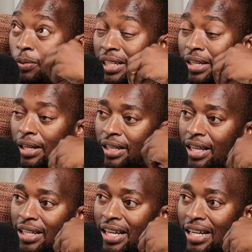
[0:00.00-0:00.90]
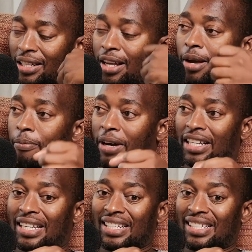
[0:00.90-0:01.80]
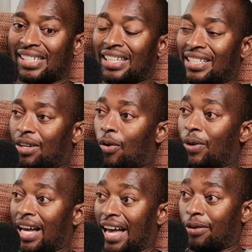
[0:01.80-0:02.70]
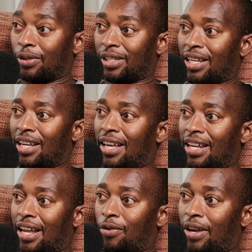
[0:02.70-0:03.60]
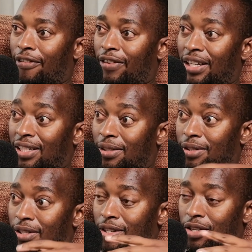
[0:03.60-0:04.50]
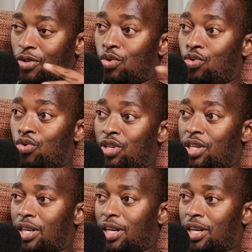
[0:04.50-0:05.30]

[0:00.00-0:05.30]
that thing does, but it restricts going out. Now you have this huge